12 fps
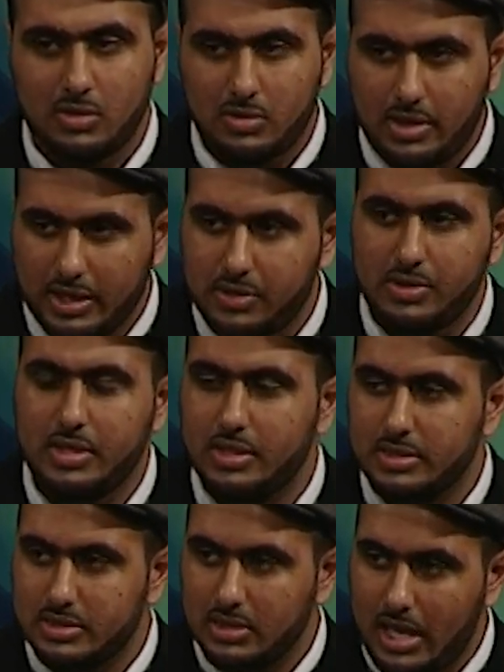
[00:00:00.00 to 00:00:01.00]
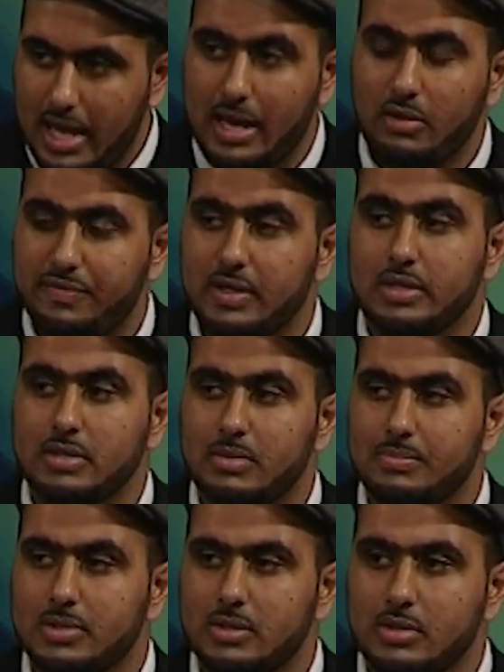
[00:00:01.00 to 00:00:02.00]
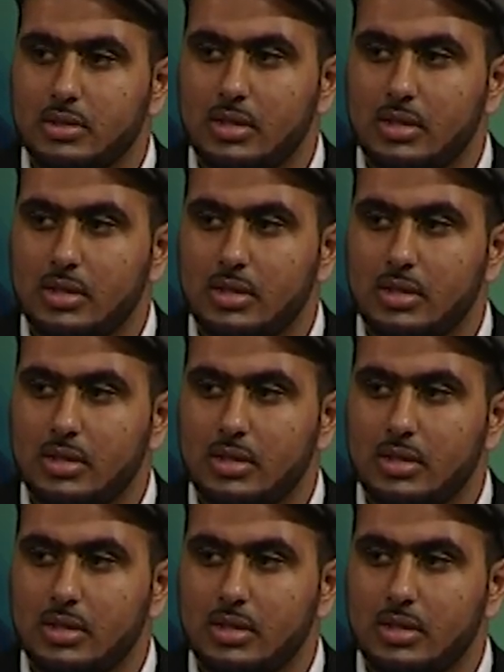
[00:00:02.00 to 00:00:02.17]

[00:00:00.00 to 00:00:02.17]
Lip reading: ingredients at our fingertips?